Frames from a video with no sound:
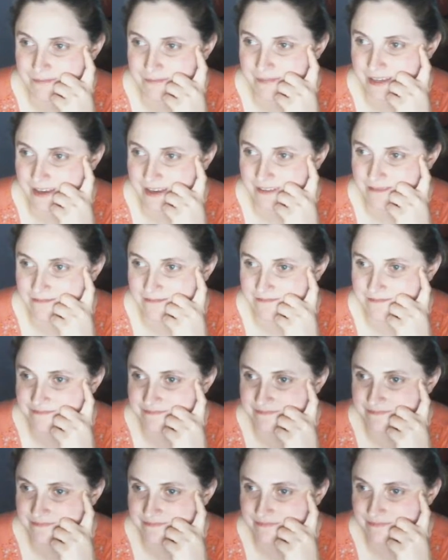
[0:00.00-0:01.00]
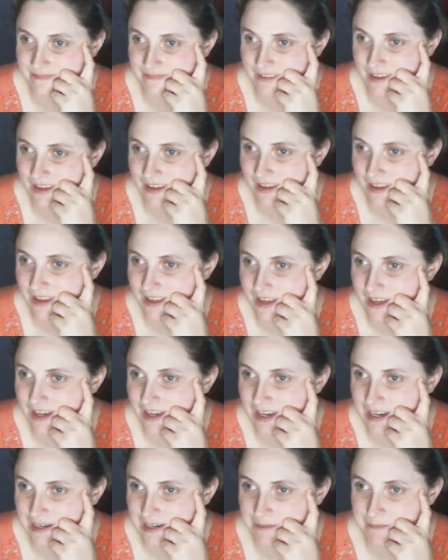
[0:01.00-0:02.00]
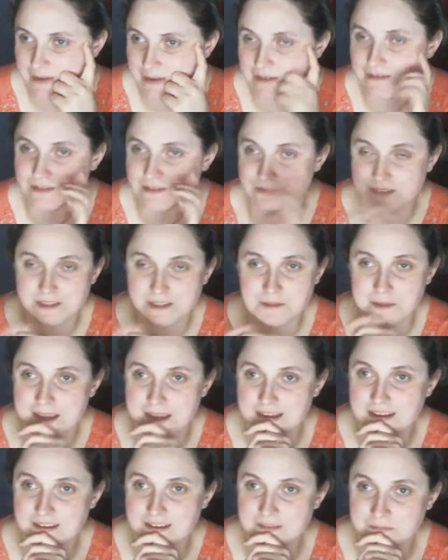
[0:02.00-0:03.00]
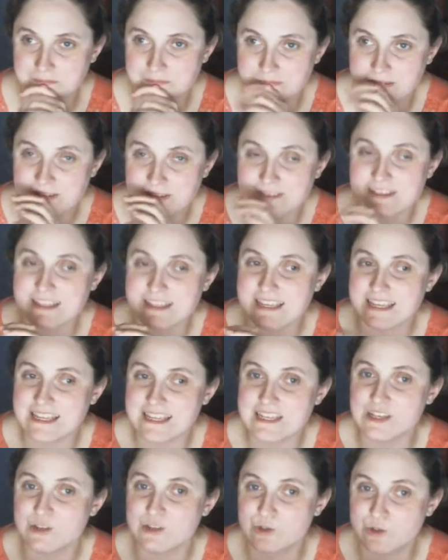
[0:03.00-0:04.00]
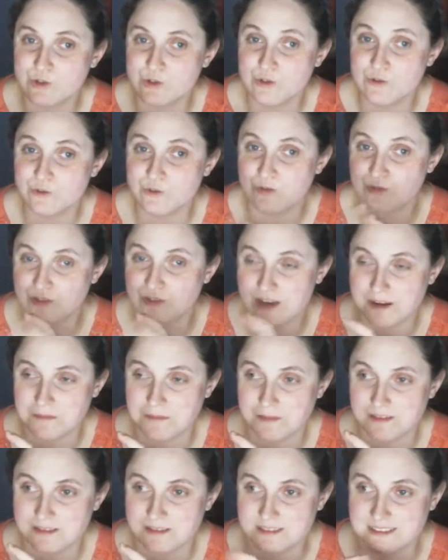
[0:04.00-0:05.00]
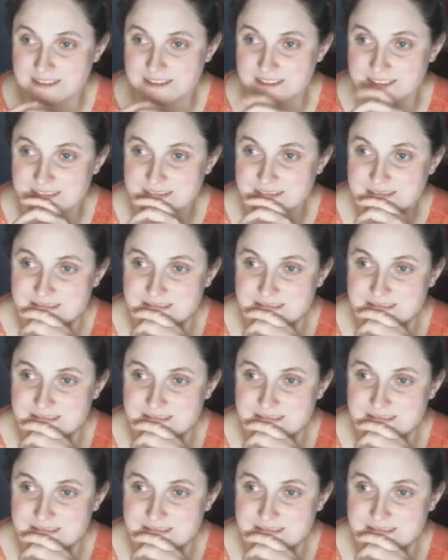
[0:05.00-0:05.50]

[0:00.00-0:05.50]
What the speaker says: Yeah. I was really into Dragon Ball Z